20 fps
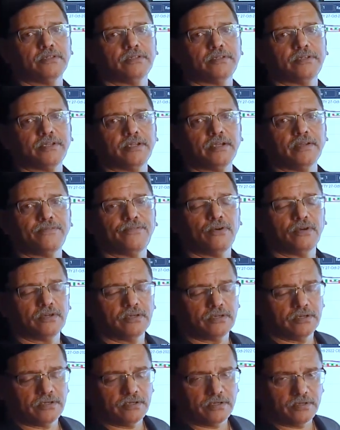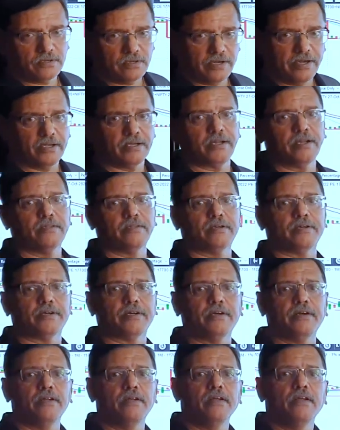trigger for entering the
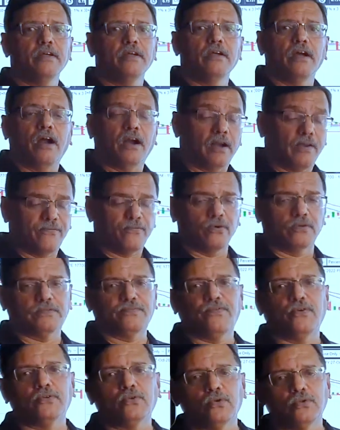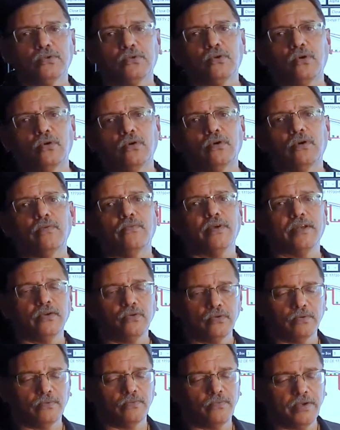trade. And of course, for those who don't know,
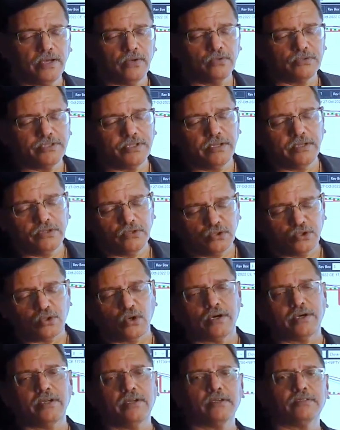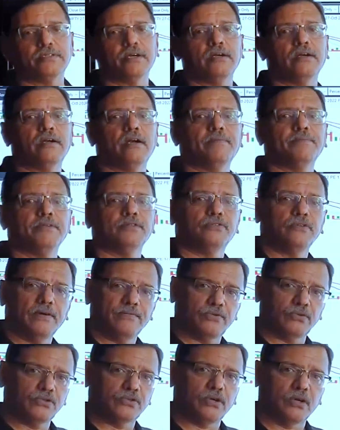when you say you shorting a straddle, that means you
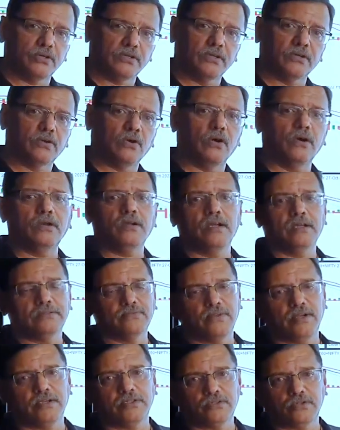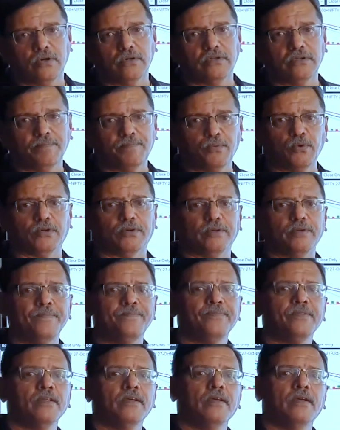have to short the call as well as short the put,
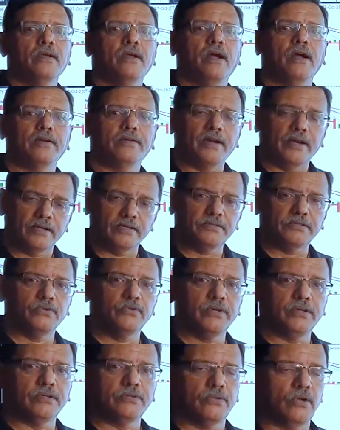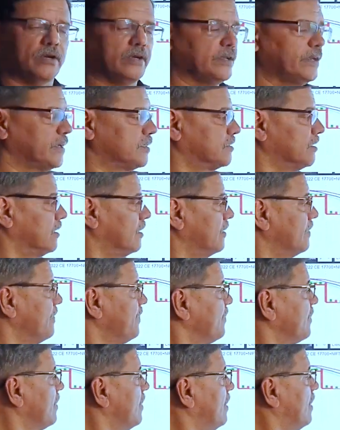and that is non-directional.
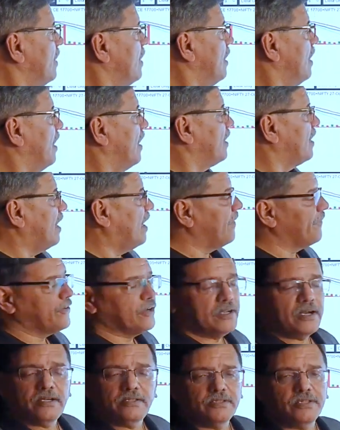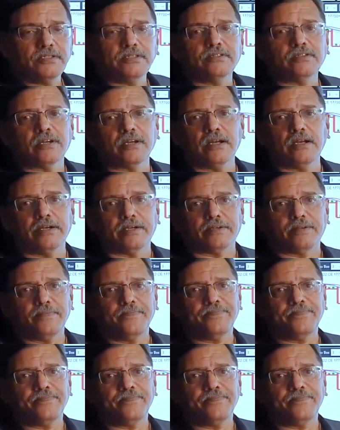And after that, just trail it.